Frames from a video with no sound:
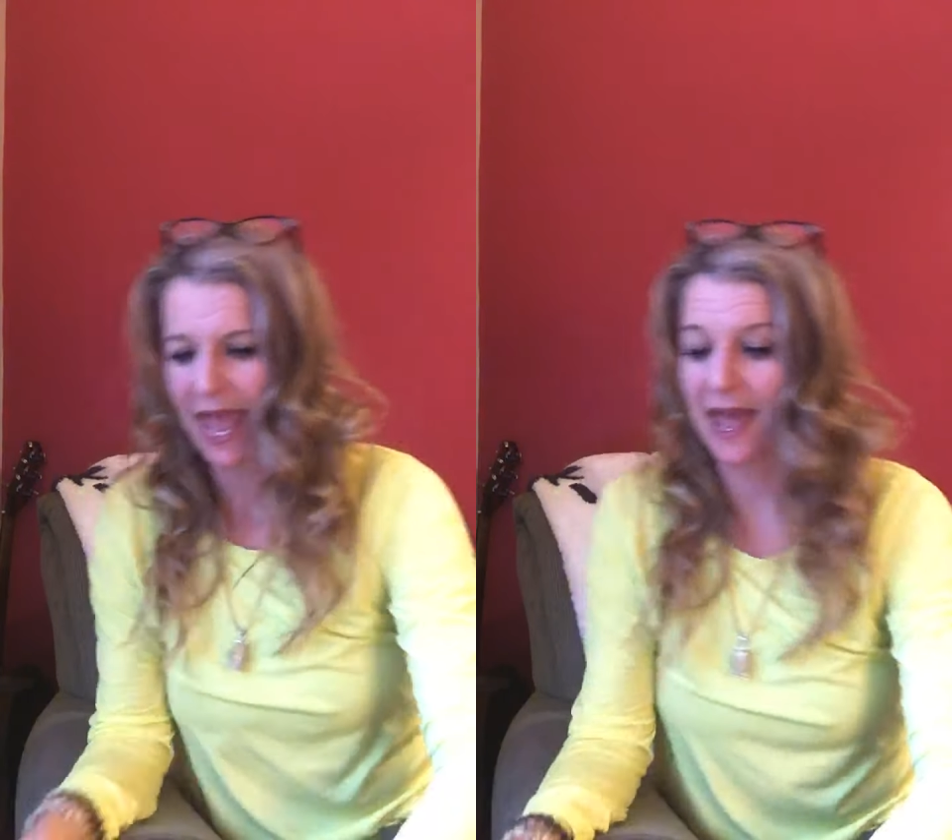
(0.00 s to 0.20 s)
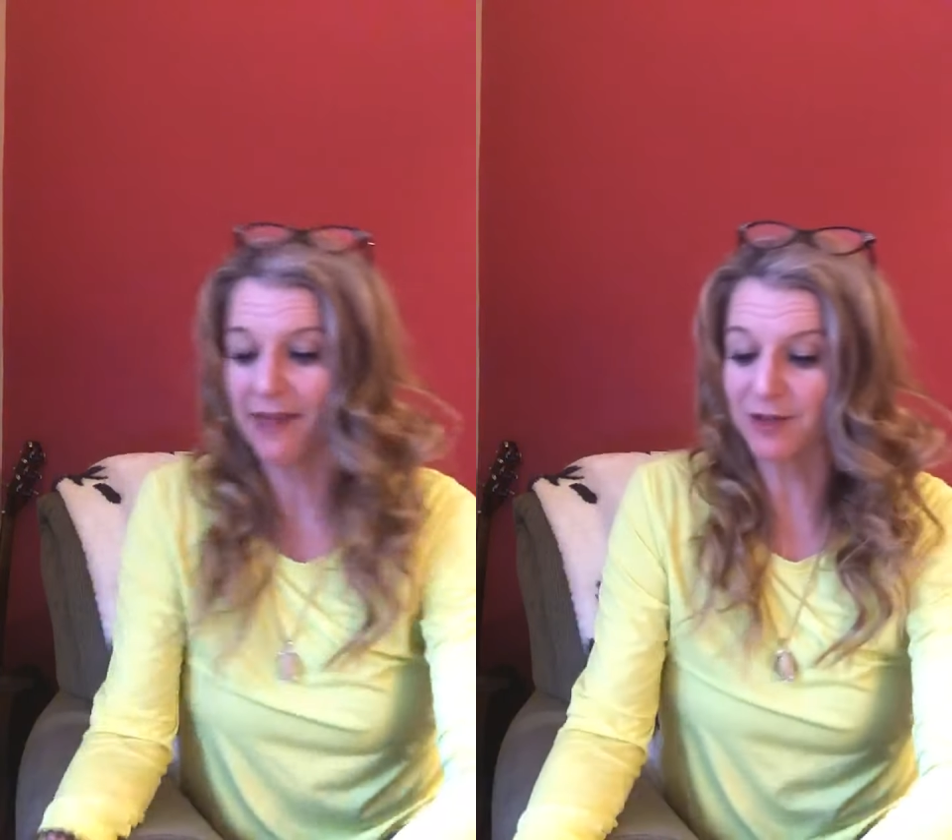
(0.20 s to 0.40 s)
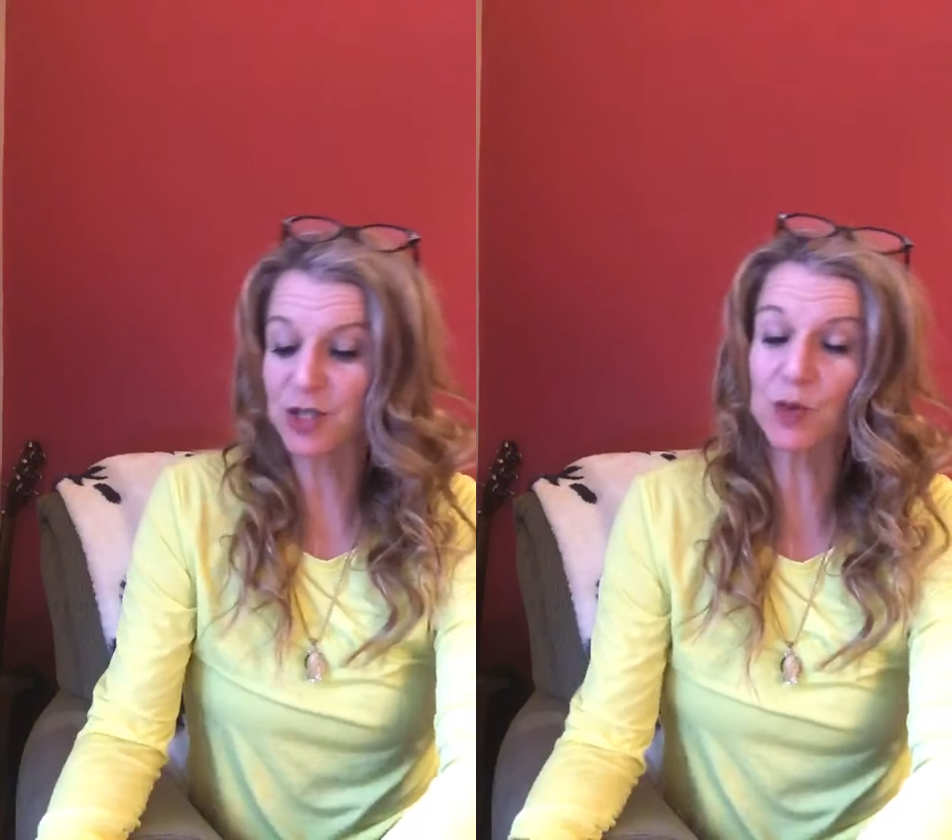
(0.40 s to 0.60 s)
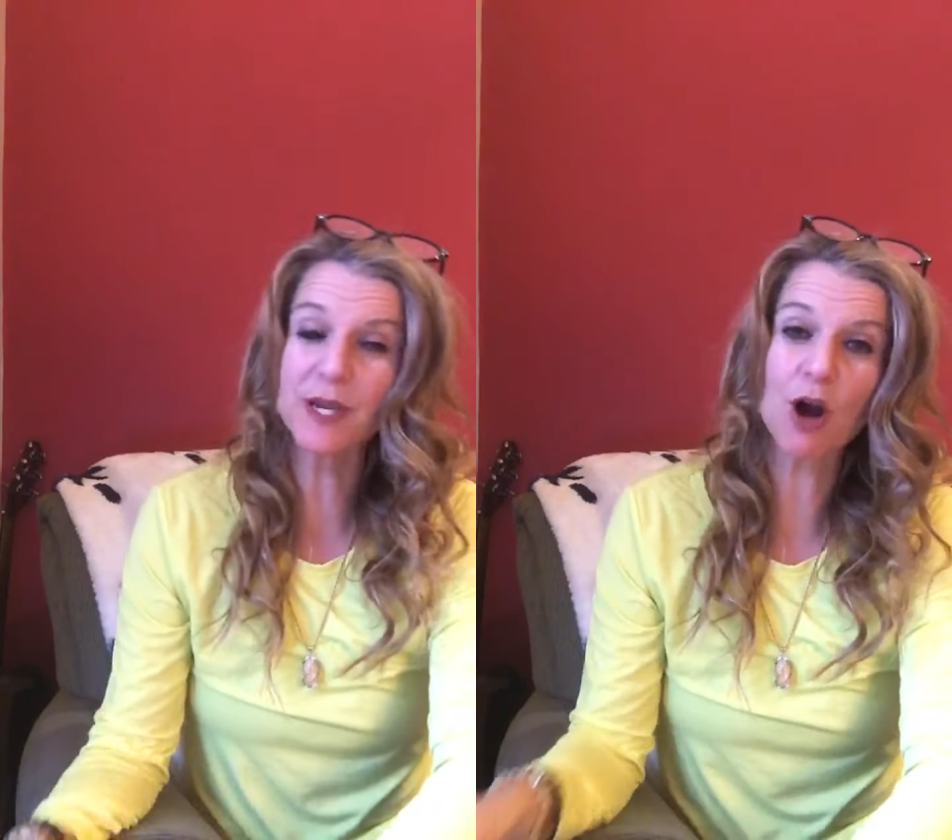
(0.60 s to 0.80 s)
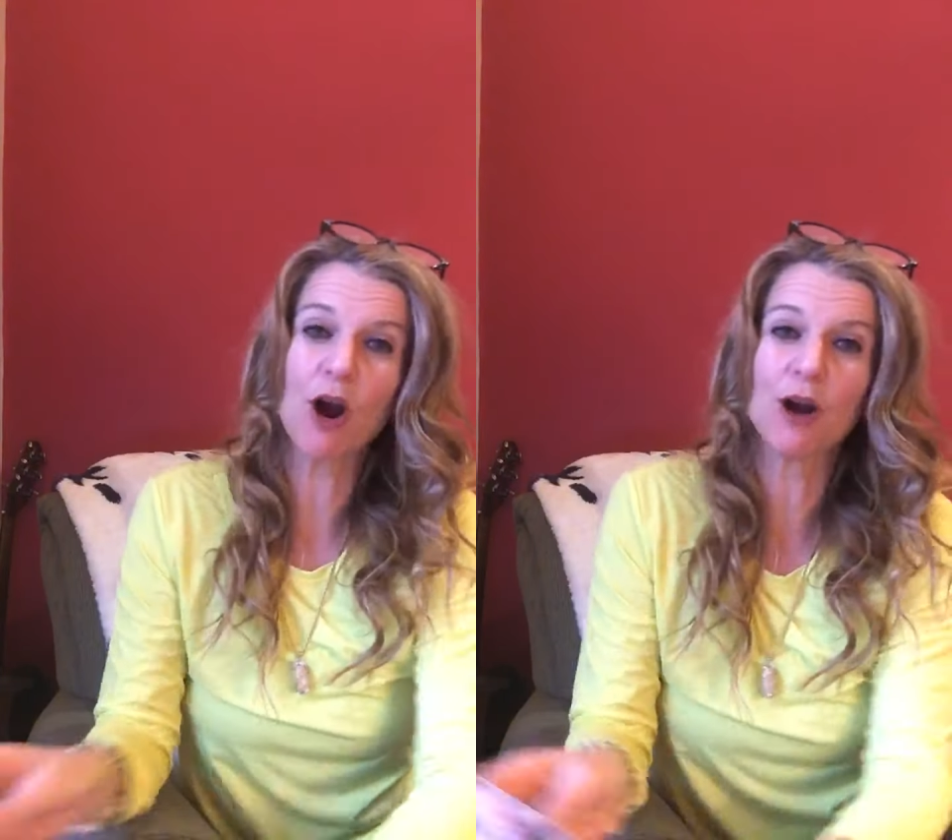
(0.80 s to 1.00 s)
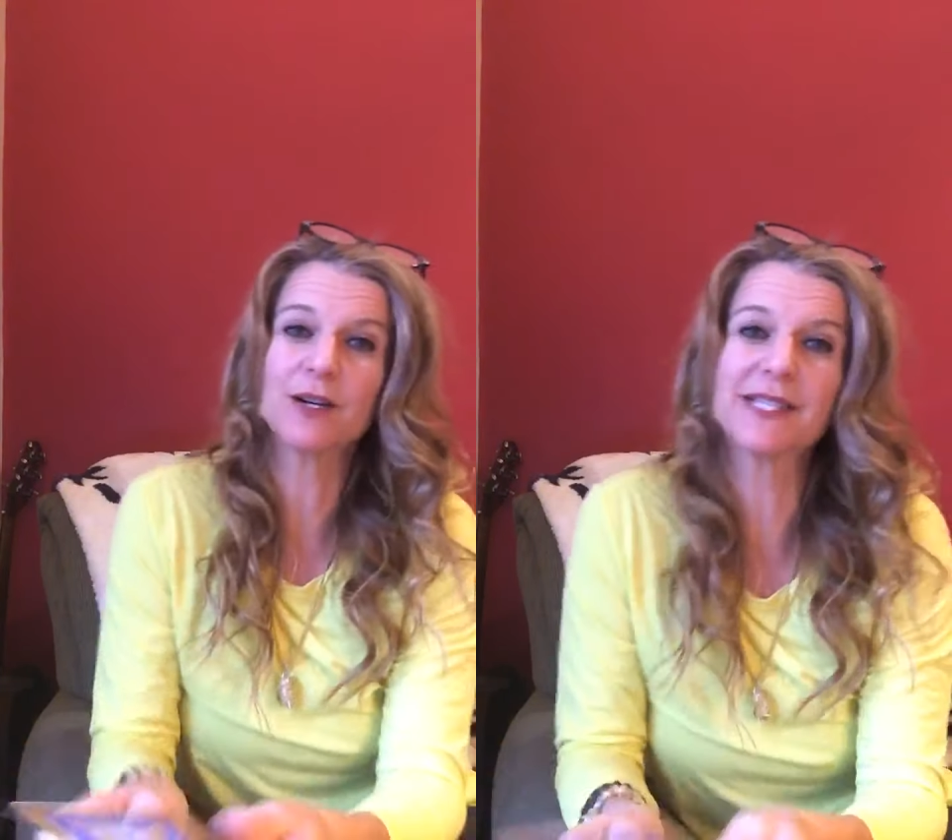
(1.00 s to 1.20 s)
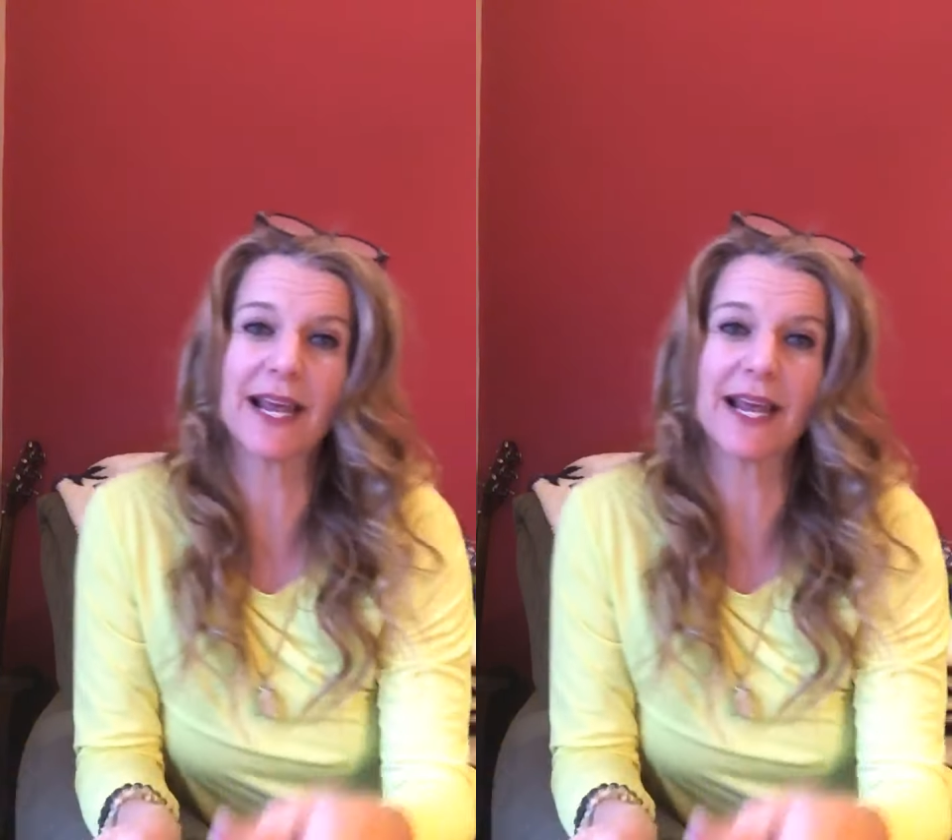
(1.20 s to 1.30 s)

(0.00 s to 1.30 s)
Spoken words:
and there's three cards that